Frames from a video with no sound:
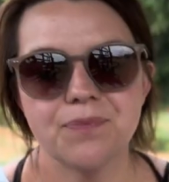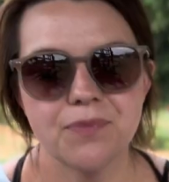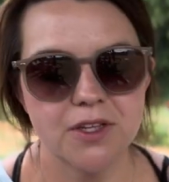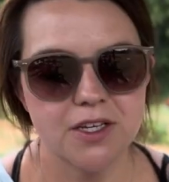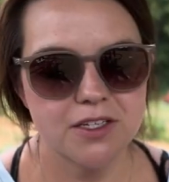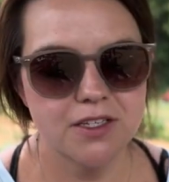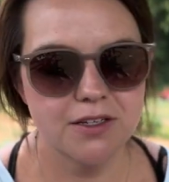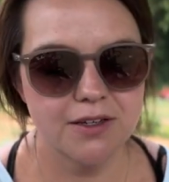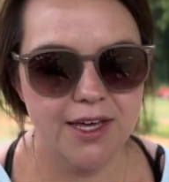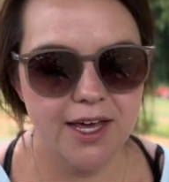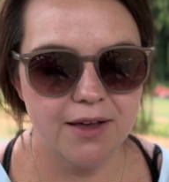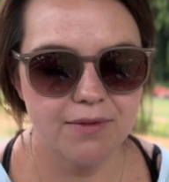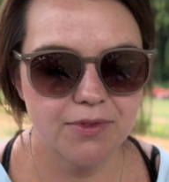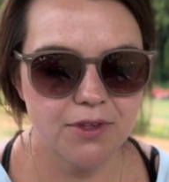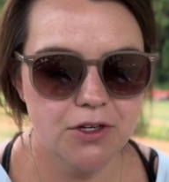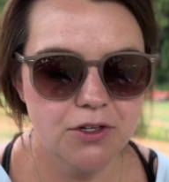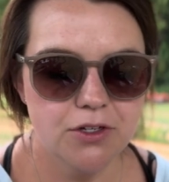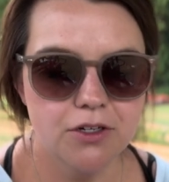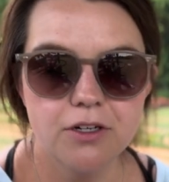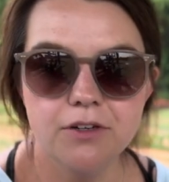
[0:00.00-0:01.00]
So yeah,
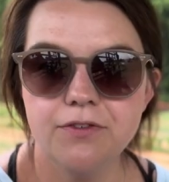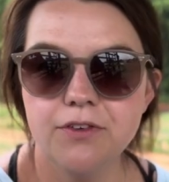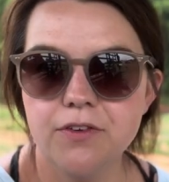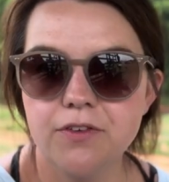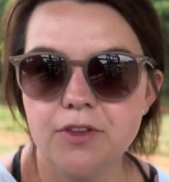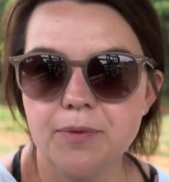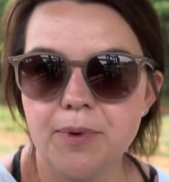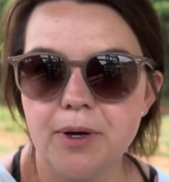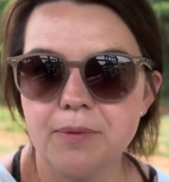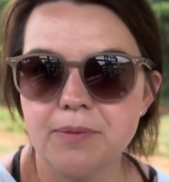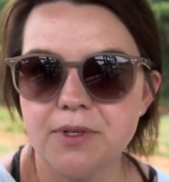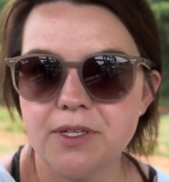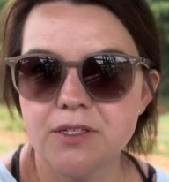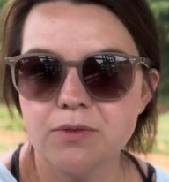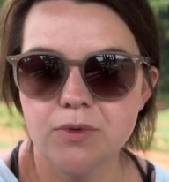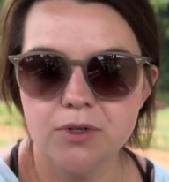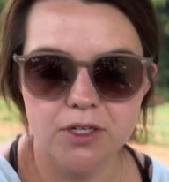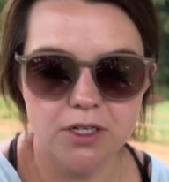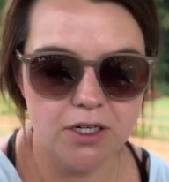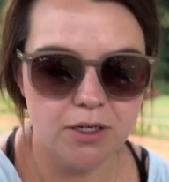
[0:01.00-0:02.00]
those are a few of the pumpkins
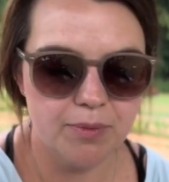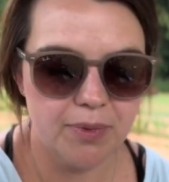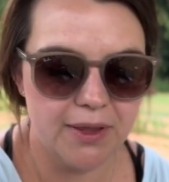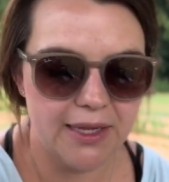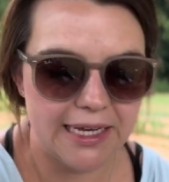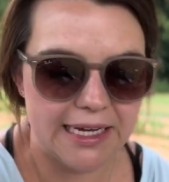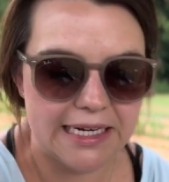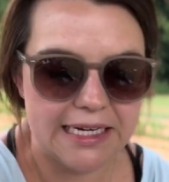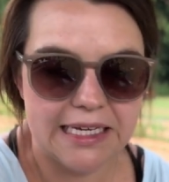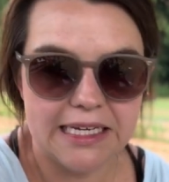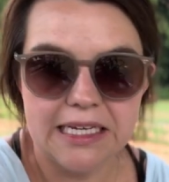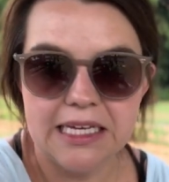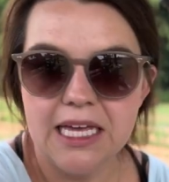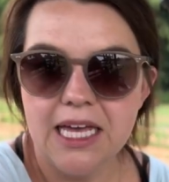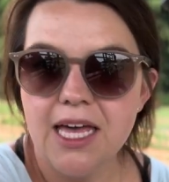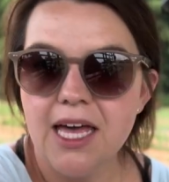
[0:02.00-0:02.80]
we're planting.